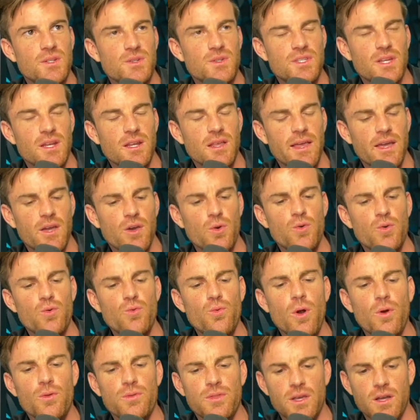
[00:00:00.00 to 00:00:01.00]
you study like who
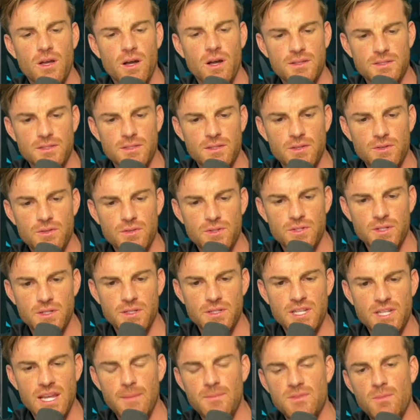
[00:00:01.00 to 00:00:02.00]
wrote the
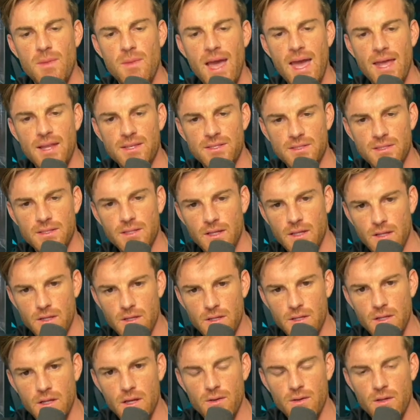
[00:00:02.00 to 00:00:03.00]
Constitution, James Madison,
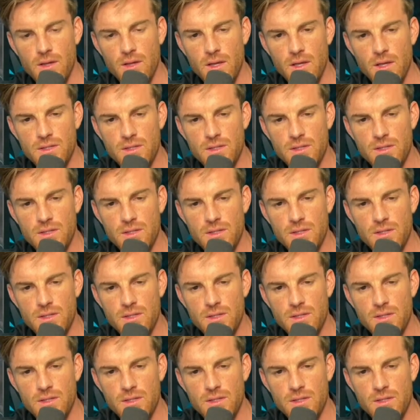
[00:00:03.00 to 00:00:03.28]
you know.